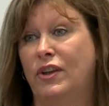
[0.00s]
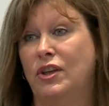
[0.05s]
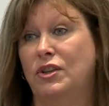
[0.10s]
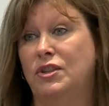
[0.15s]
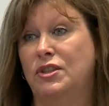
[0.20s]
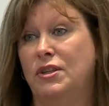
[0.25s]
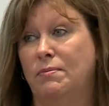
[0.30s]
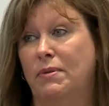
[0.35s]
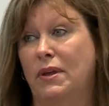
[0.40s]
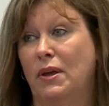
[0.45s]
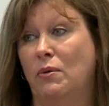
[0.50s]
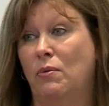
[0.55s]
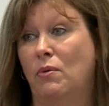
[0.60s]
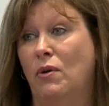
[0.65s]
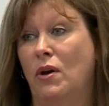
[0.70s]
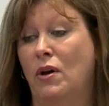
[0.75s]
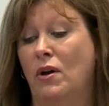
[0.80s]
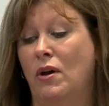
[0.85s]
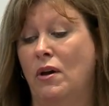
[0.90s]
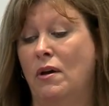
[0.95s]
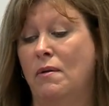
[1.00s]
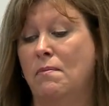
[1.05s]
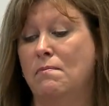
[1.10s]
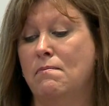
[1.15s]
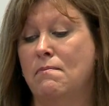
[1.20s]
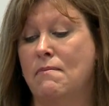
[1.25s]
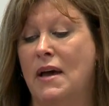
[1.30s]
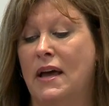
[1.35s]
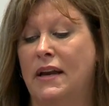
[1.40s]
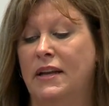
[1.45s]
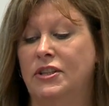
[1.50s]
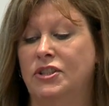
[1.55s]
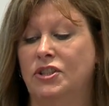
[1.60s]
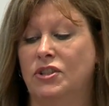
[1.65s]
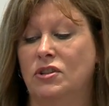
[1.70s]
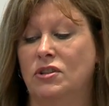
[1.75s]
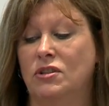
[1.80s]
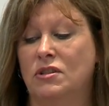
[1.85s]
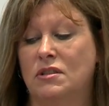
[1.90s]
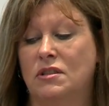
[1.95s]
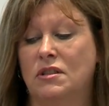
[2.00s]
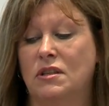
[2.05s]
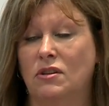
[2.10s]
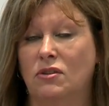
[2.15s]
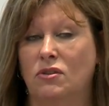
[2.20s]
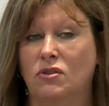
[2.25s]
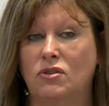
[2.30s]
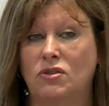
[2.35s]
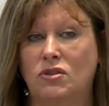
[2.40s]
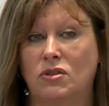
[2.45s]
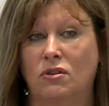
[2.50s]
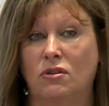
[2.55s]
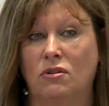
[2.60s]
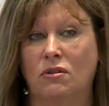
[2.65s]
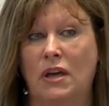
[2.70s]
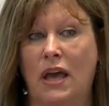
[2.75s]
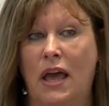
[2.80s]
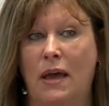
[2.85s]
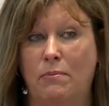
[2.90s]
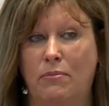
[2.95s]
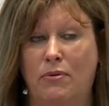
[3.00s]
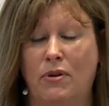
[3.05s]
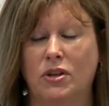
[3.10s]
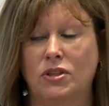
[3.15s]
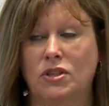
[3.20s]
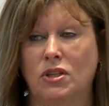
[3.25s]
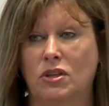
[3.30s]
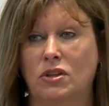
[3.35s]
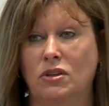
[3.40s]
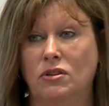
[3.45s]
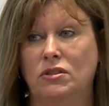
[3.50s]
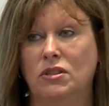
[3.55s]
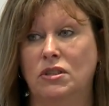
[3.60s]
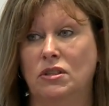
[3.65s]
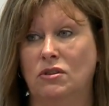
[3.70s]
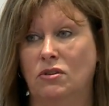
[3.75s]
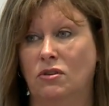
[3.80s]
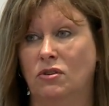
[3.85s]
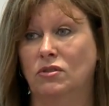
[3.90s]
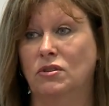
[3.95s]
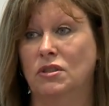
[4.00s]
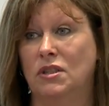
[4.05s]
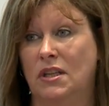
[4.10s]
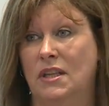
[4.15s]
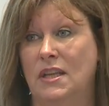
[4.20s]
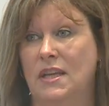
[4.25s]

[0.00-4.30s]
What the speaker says: for you to be aware, managers can also get prosecuted under